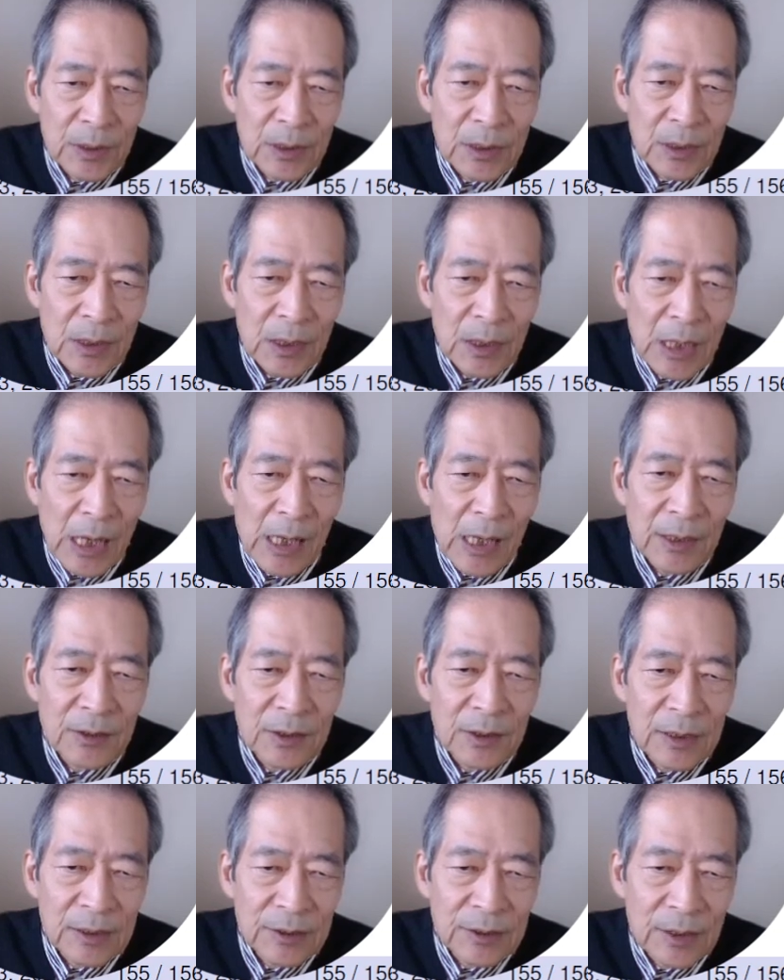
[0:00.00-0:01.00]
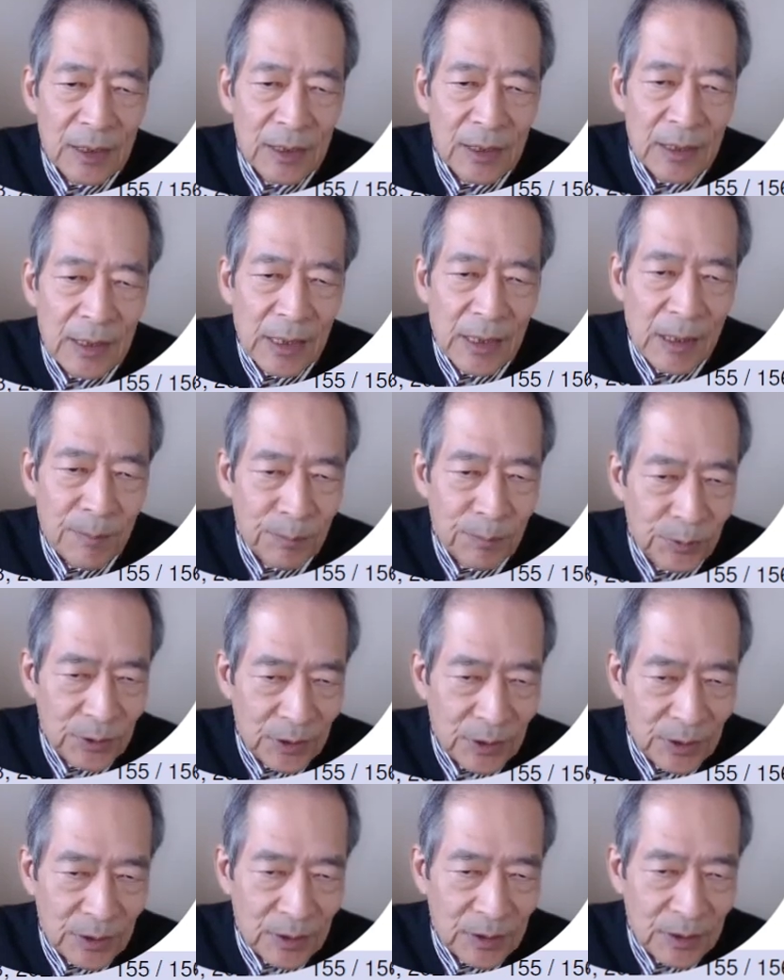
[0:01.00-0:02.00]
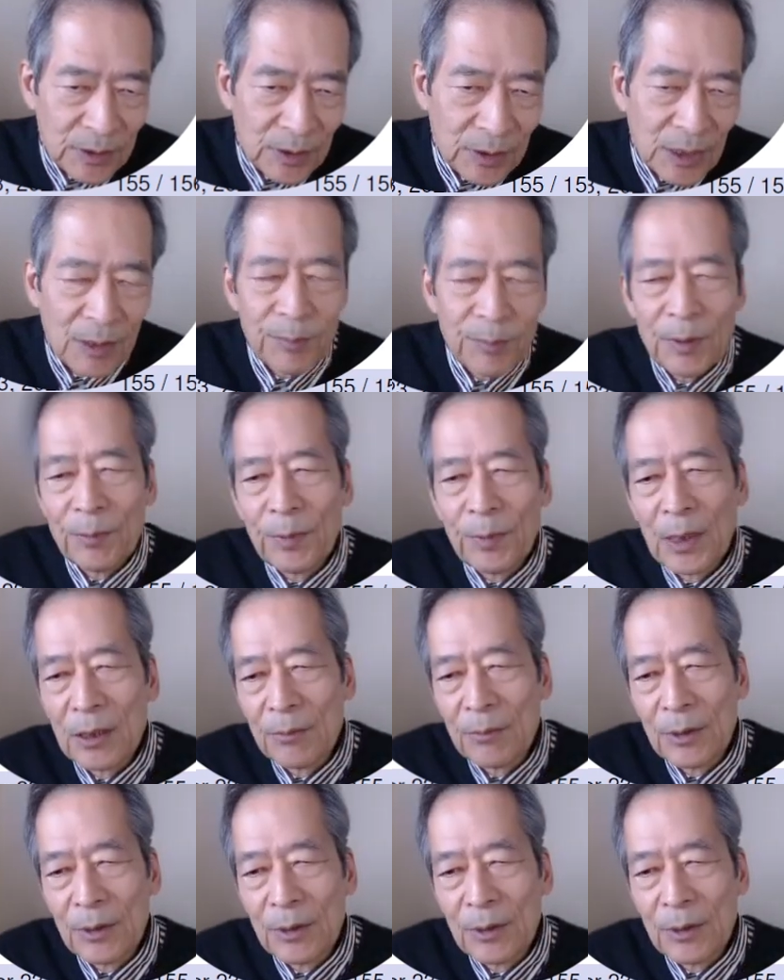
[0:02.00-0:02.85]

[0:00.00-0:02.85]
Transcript: under the empty type environment.